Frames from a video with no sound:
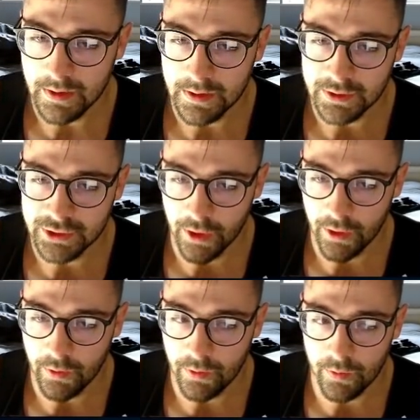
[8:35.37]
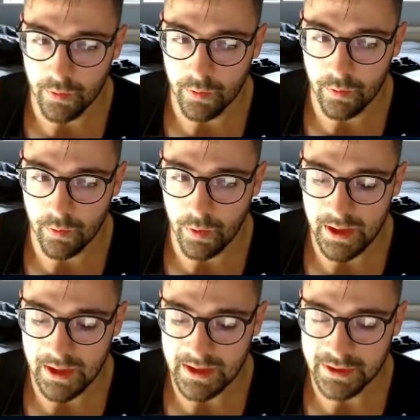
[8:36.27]
So we
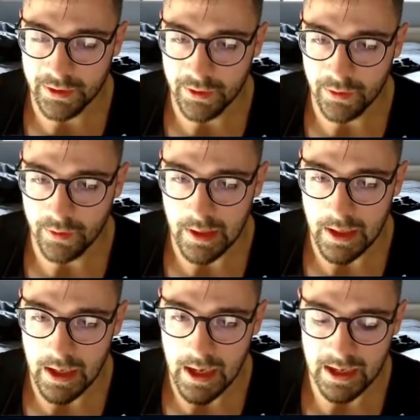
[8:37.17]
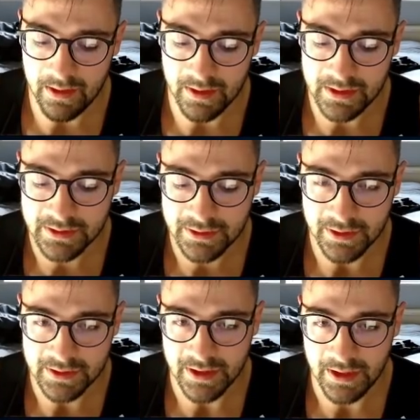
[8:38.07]
need to add this to the
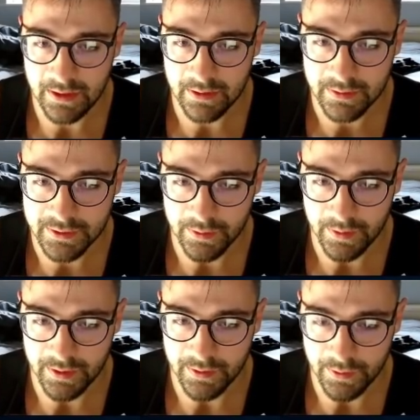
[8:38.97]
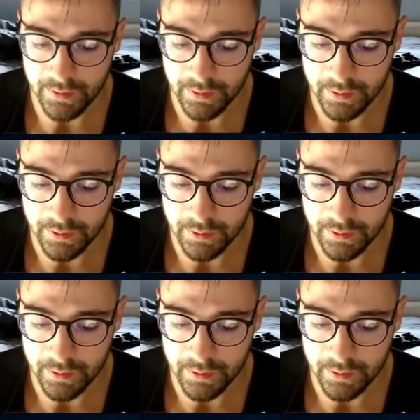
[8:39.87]
snake, so we can do